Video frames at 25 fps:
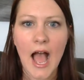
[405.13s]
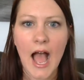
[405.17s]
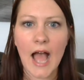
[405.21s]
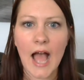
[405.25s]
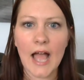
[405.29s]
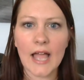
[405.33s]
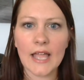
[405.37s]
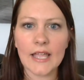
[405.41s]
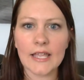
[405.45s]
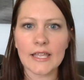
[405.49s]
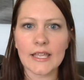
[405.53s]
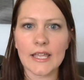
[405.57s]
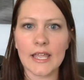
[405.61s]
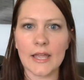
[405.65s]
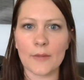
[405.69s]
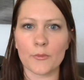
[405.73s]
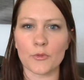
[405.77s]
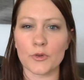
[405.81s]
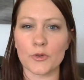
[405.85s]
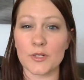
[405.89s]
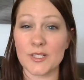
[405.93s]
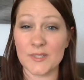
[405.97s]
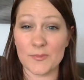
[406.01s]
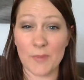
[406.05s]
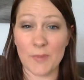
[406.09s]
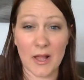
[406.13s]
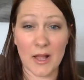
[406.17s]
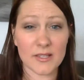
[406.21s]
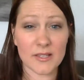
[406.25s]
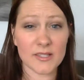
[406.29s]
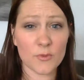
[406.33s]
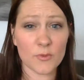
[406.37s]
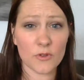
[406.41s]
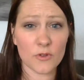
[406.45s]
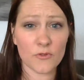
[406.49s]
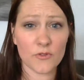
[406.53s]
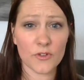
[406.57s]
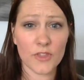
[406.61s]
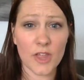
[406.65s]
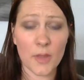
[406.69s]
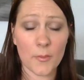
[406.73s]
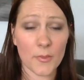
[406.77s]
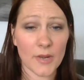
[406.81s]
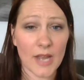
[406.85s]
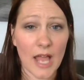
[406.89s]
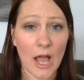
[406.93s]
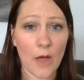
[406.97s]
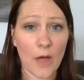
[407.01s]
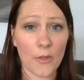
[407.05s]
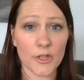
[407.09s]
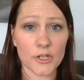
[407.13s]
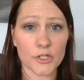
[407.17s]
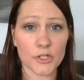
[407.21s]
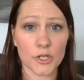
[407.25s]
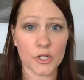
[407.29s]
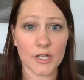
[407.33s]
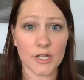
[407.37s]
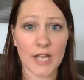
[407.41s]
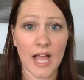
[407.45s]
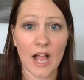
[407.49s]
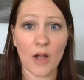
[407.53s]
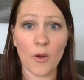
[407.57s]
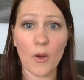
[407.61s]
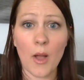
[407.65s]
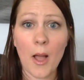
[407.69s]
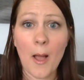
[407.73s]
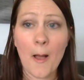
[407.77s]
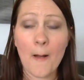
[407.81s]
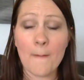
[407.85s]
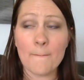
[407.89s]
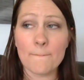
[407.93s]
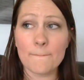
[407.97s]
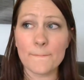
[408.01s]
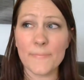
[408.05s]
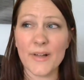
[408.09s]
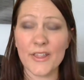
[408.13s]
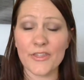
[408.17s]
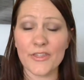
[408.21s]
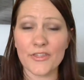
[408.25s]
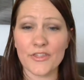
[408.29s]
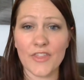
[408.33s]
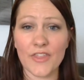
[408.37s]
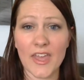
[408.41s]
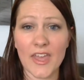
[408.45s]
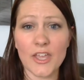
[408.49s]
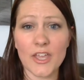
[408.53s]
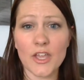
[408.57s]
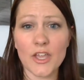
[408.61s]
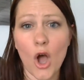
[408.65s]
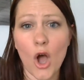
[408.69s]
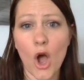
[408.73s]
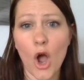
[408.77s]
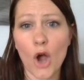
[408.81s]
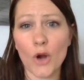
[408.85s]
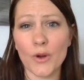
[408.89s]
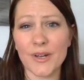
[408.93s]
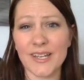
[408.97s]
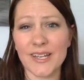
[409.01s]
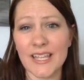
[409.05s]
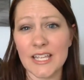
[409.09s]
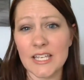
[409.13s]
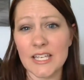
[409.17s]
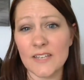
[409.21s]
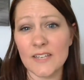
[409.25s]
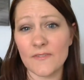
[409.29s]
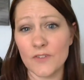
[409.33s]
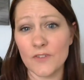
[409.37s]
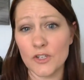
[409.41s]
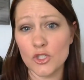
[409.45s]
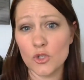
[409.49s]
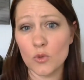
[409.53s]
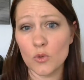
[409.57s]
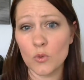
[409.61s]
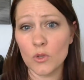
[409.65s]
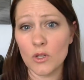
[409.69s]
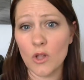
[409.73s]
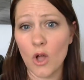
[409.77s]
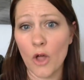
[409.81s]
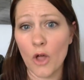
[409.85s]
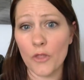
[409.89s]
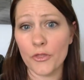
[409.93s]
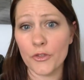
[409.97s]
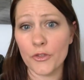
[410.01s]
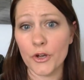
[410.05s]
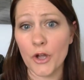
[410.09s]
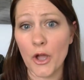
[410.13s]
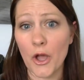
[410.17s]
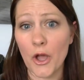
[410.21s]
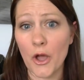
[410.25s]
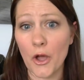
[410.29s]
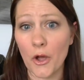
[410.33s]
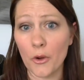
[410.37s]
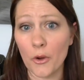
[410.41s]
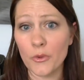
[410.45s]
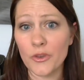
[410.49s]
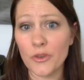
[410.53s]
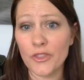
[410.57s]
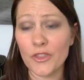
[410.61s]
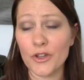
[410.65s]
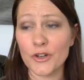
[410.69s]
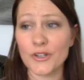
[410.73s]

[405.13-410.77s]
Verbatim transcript: I am responsible for them and how they turn out, but they are an individual on their own.